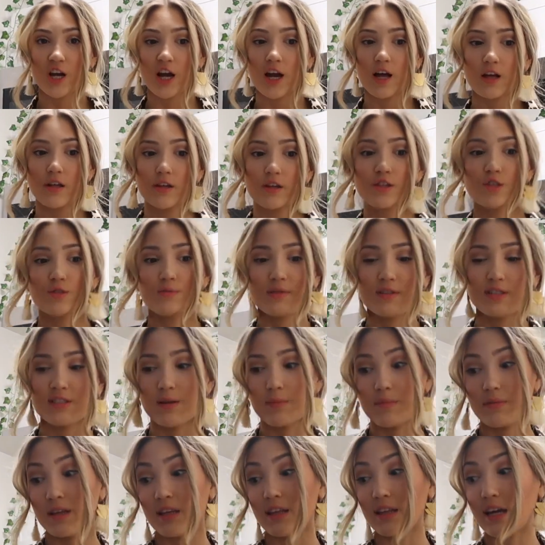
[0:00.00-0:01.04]
challenge, but
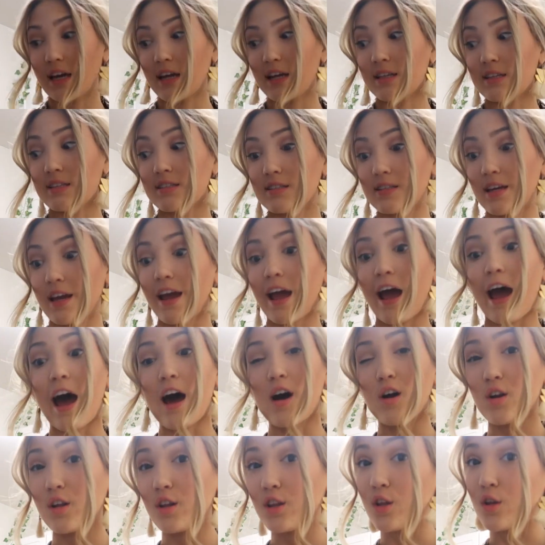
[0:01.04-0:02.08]
something that is like
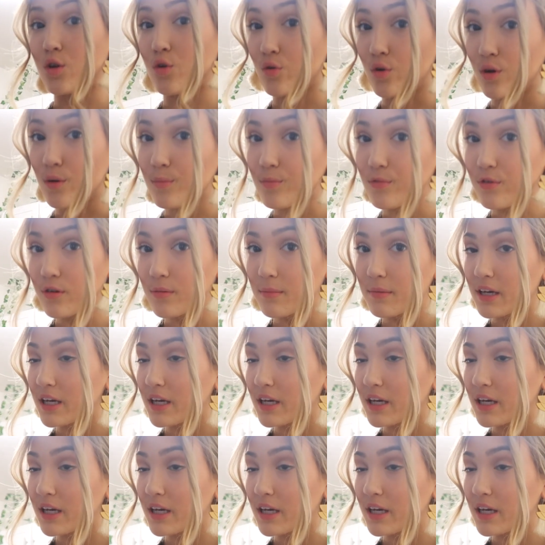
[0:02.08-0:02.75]
out of the norm for